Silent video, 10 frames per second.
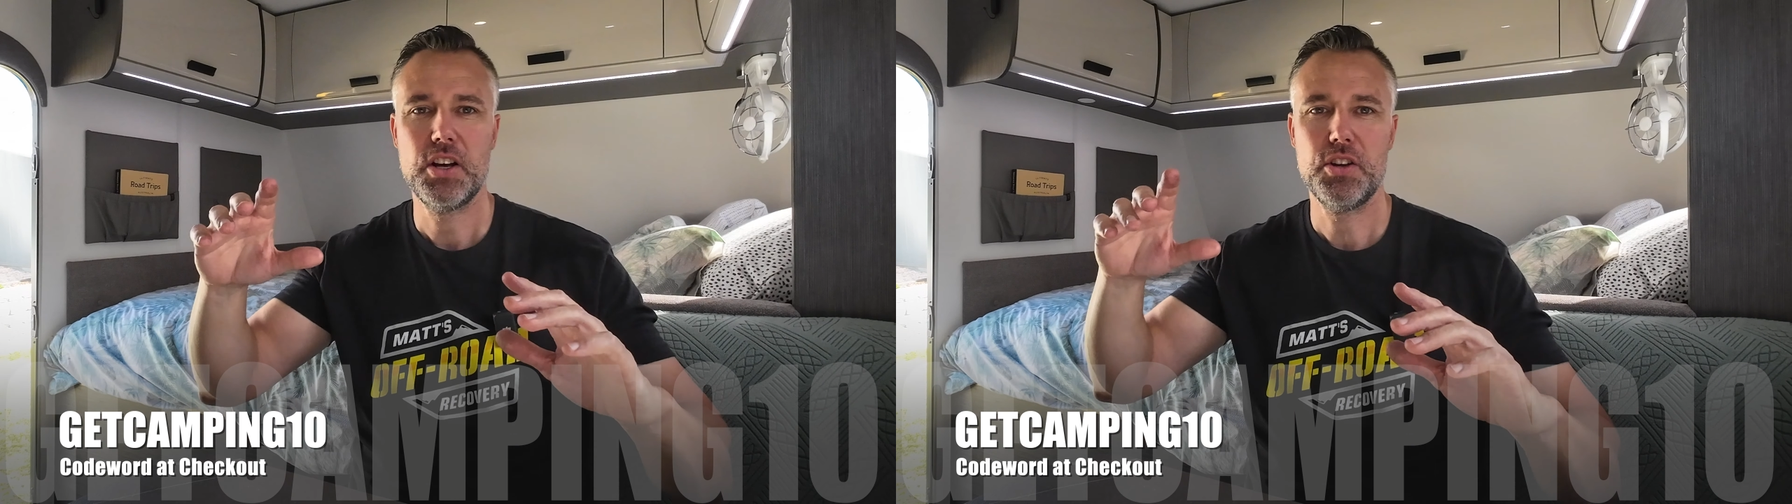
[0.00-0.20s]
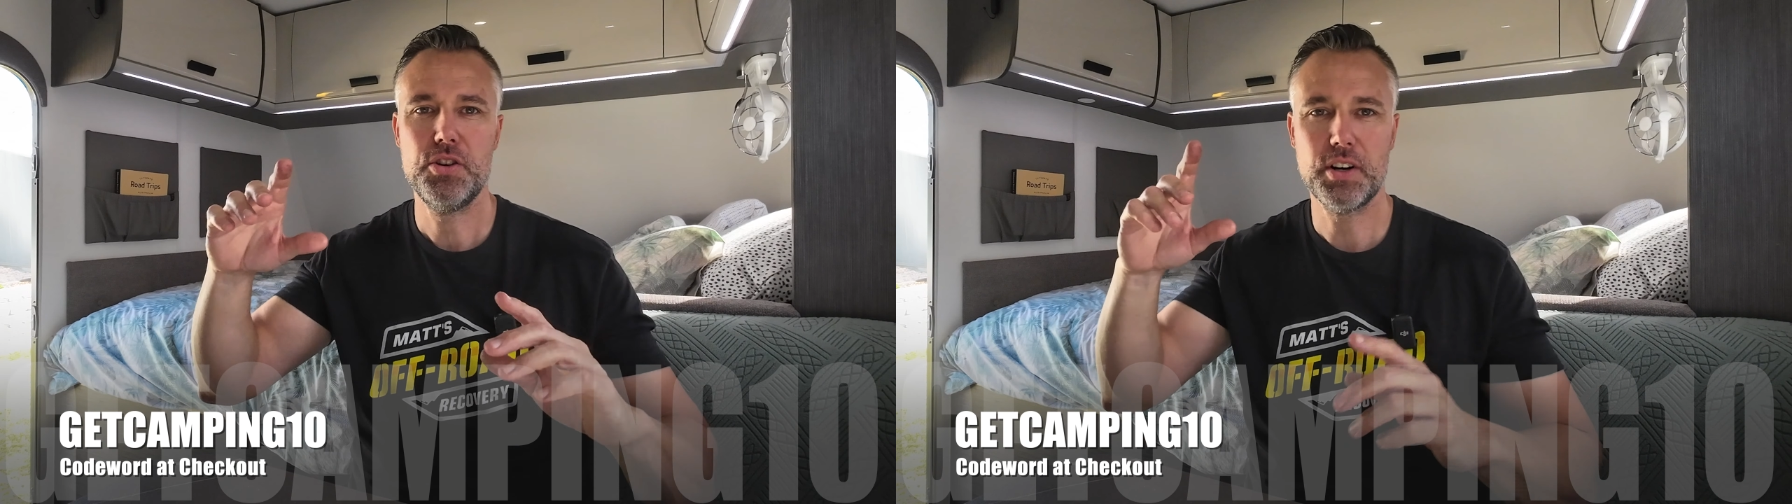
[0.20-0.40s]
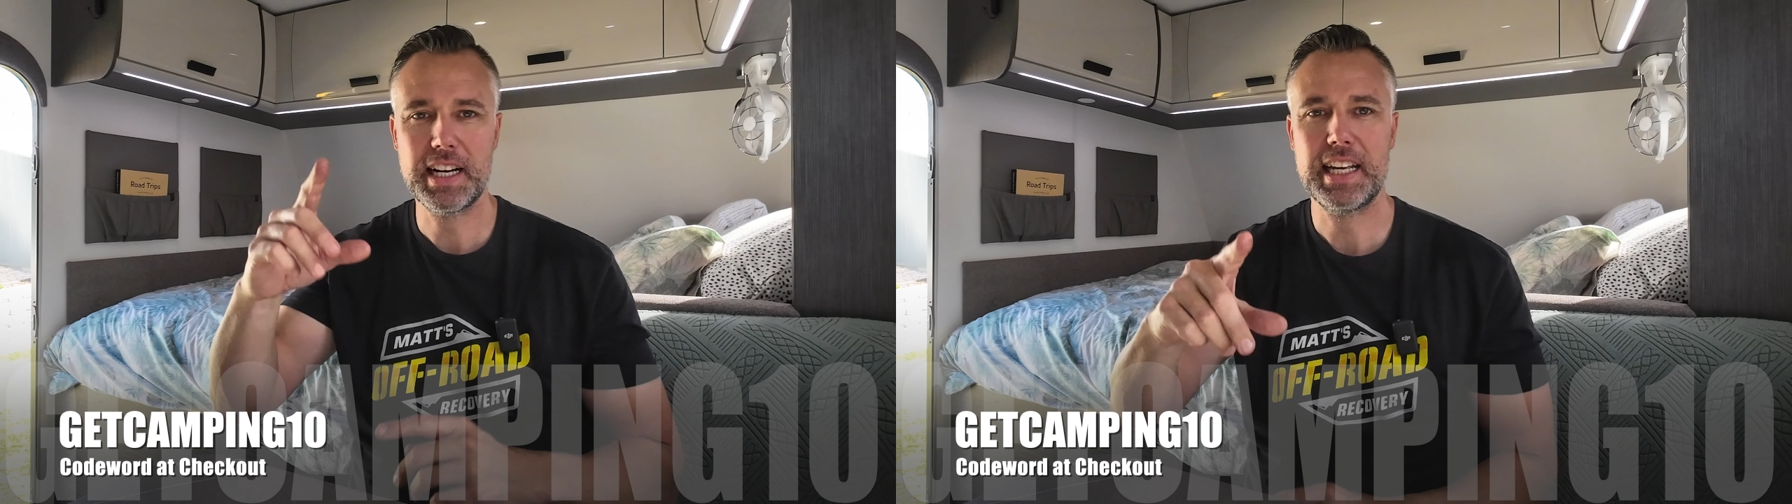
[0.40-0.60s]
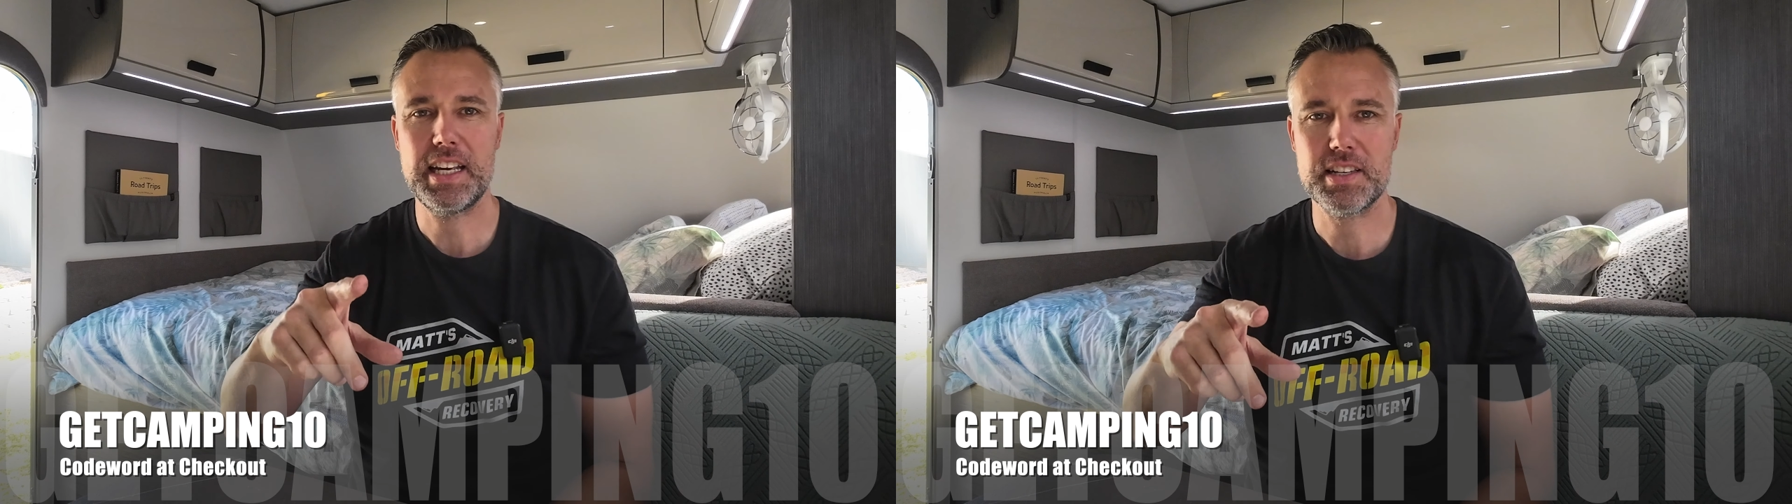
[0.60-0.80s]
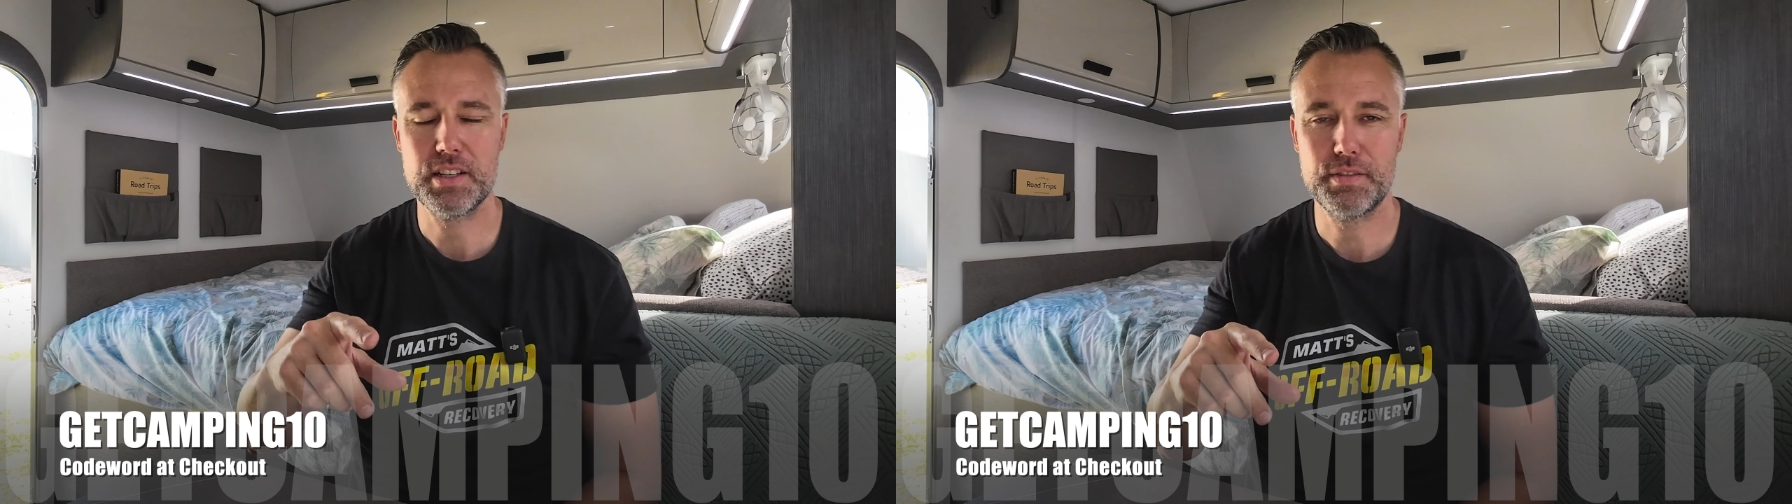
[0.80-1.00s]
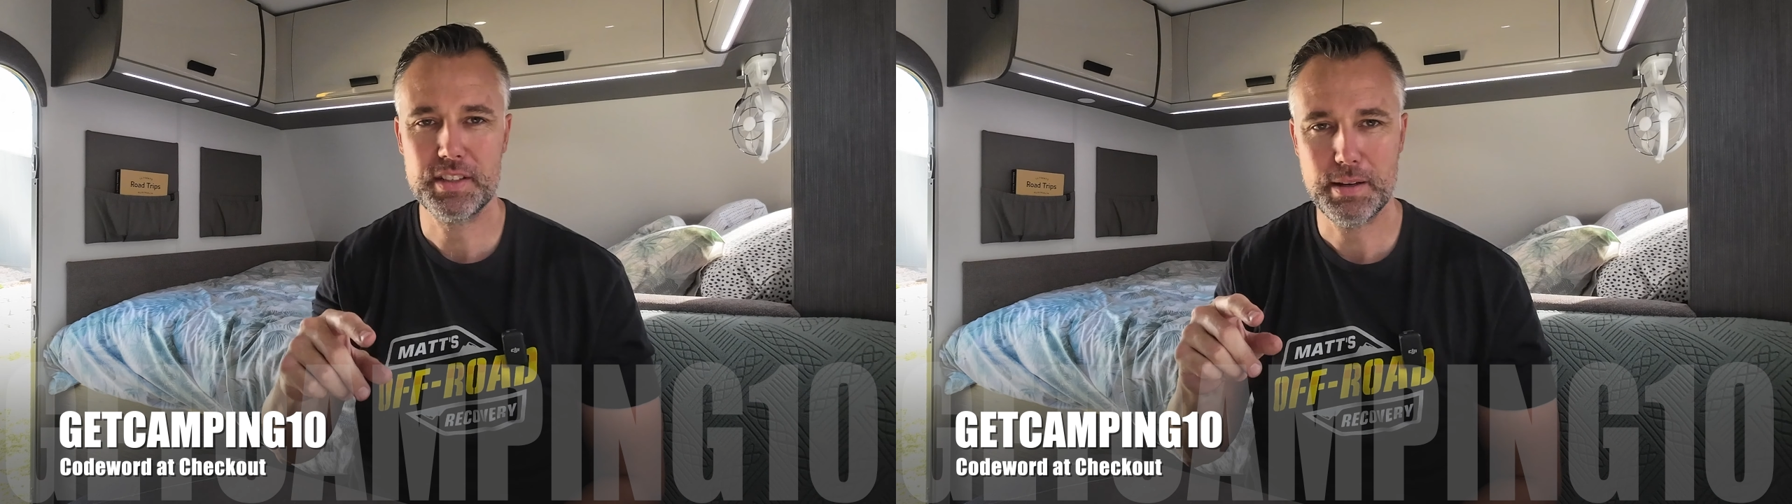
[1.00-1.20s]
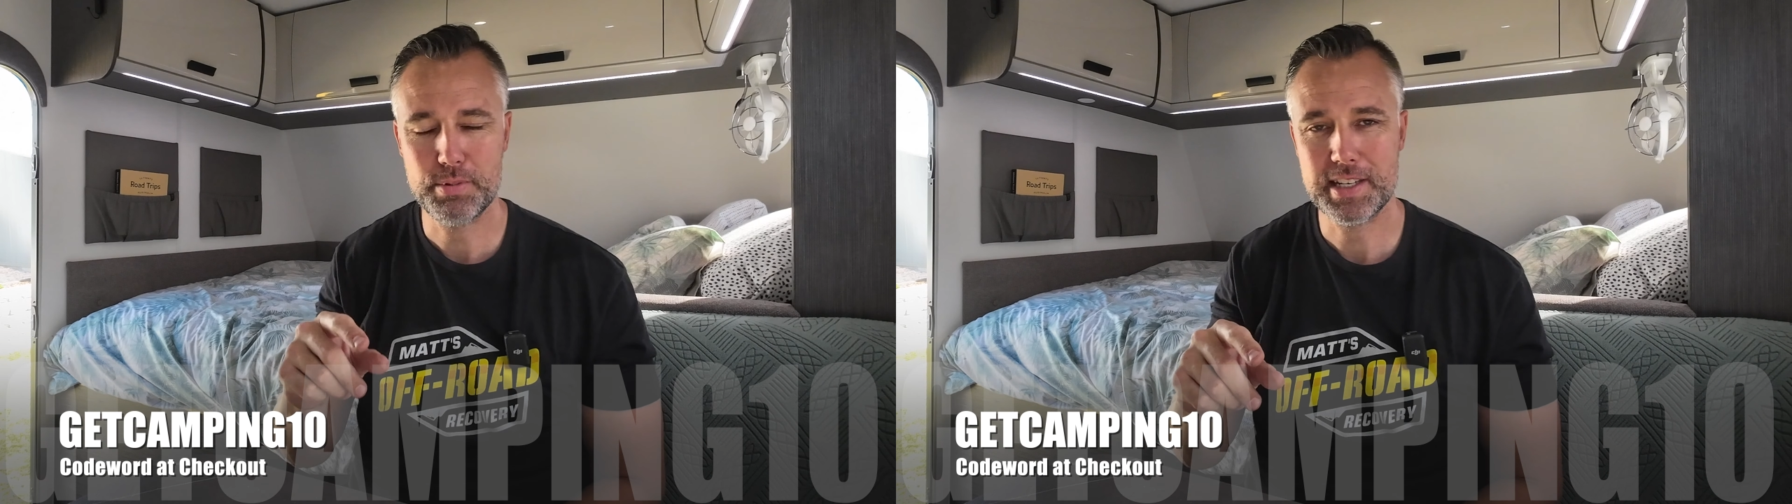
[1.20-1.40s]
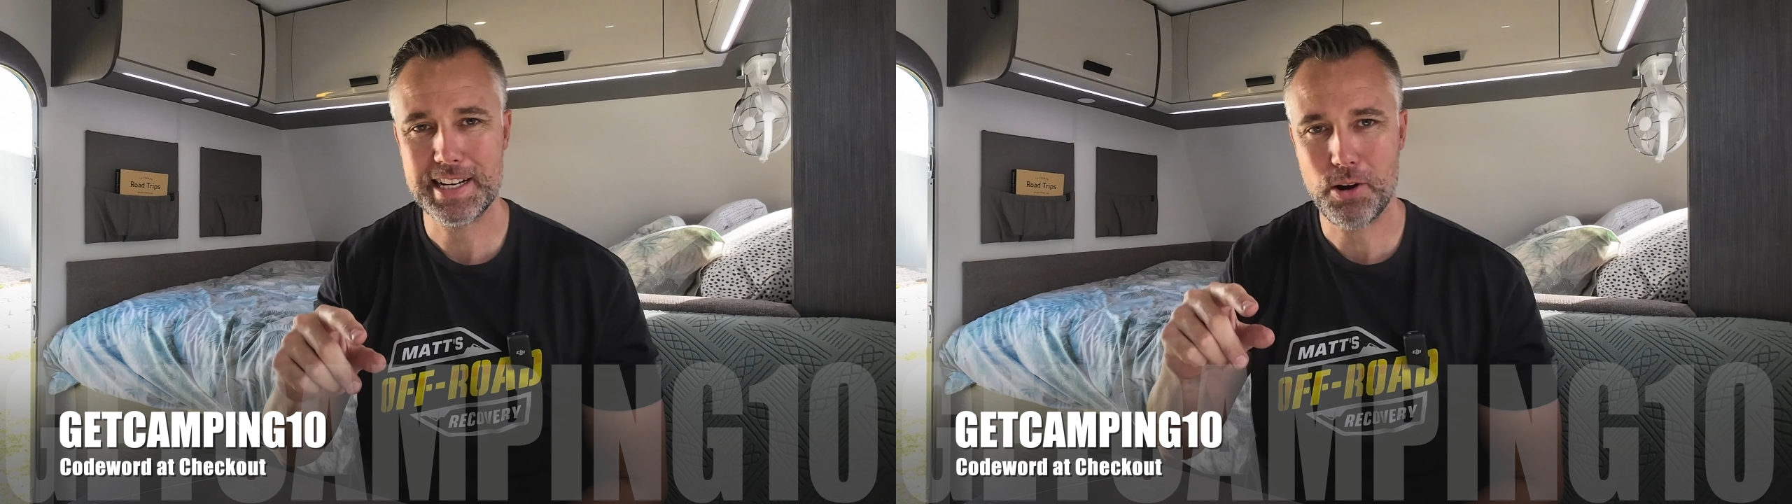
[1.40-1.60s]
you're going to get yourself
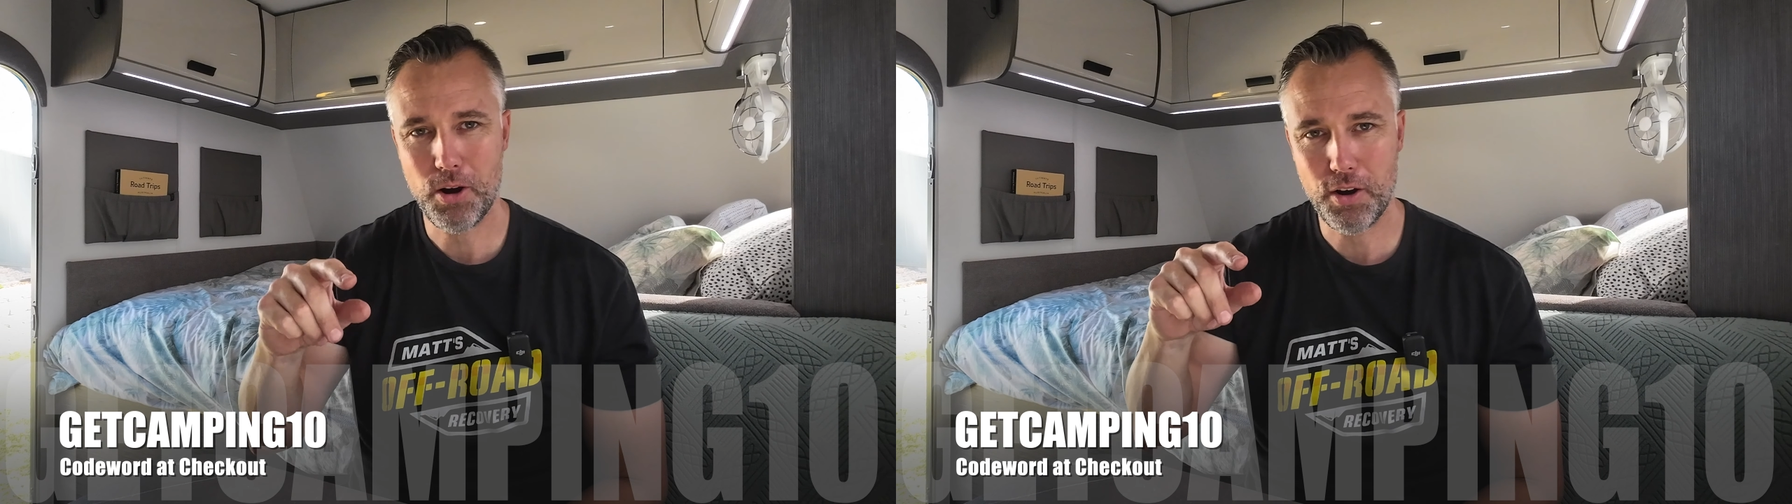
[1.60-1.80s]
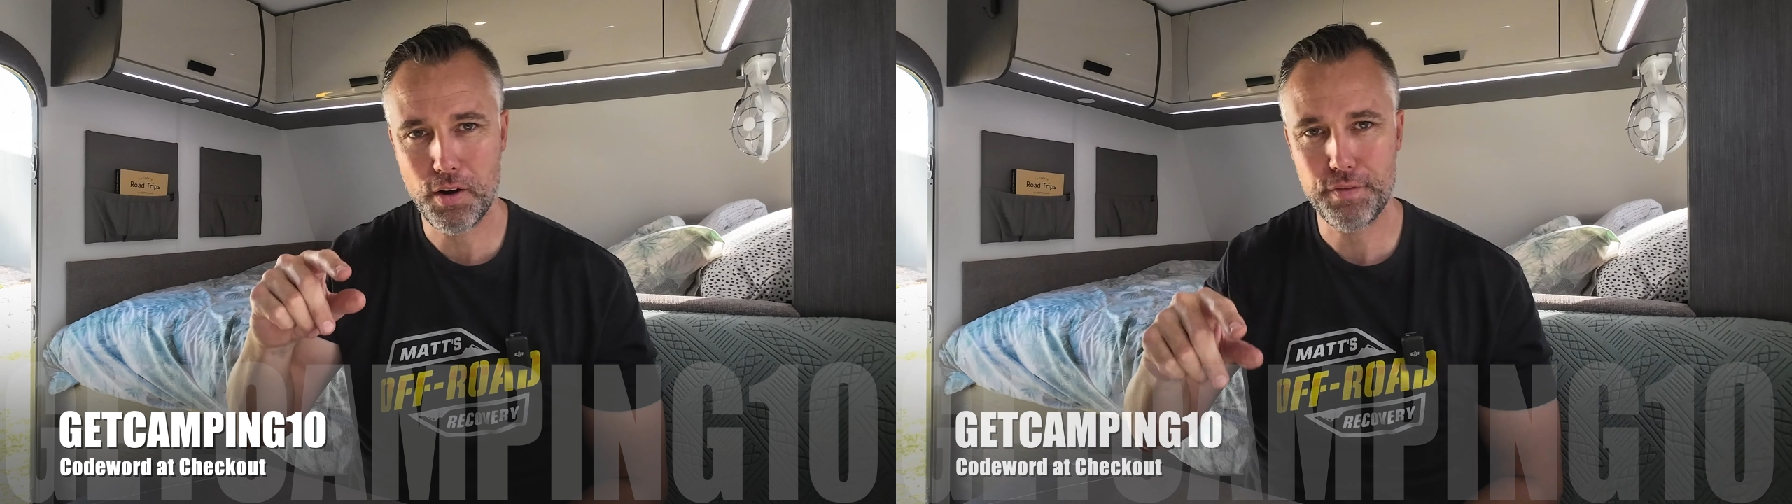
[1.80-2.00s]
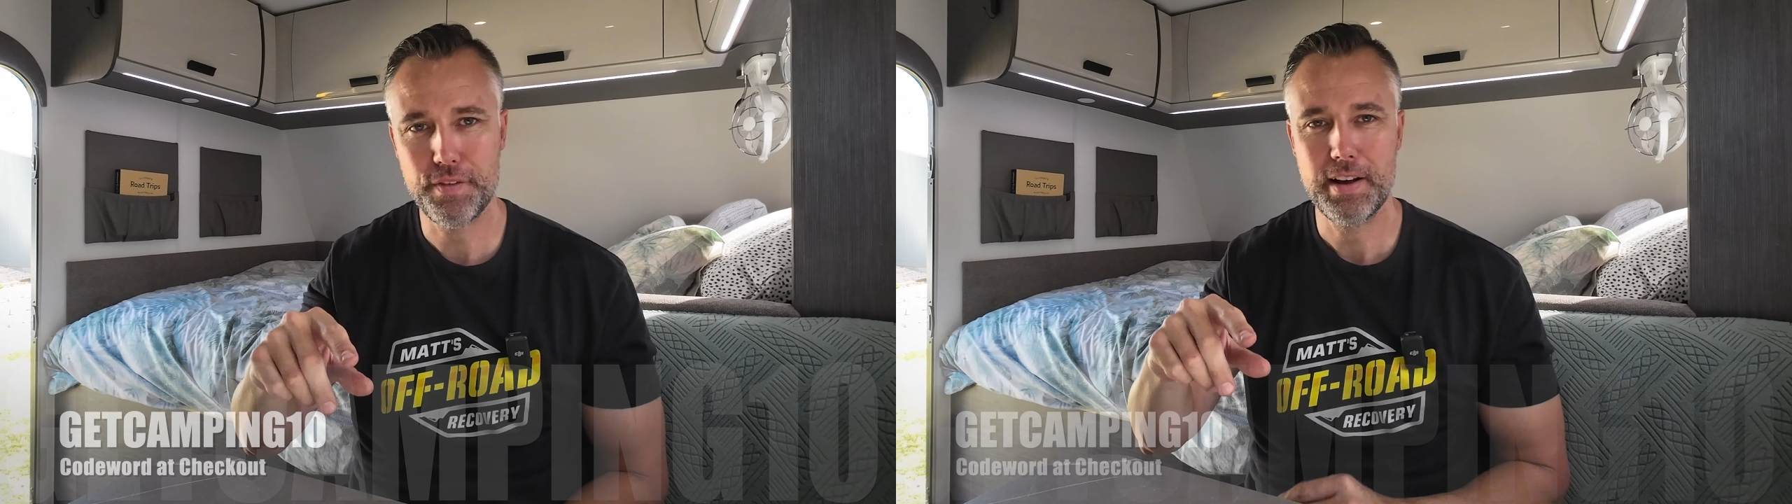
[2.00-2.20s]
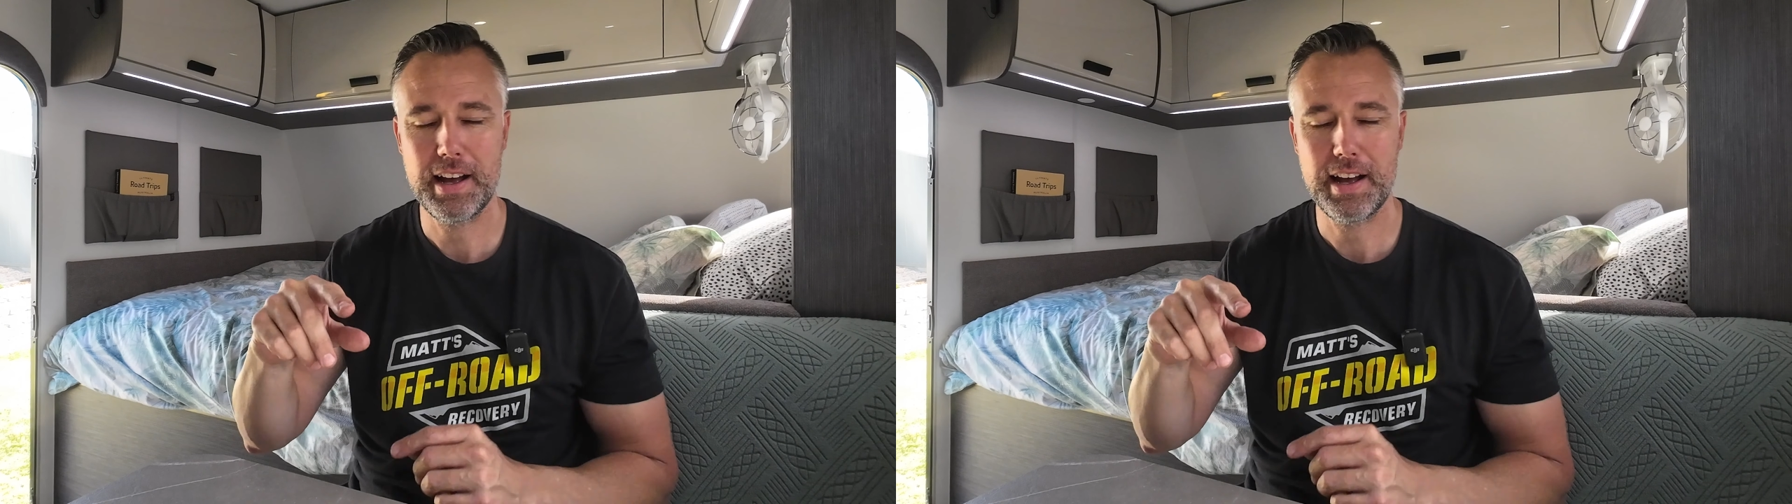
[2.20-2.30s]
10% off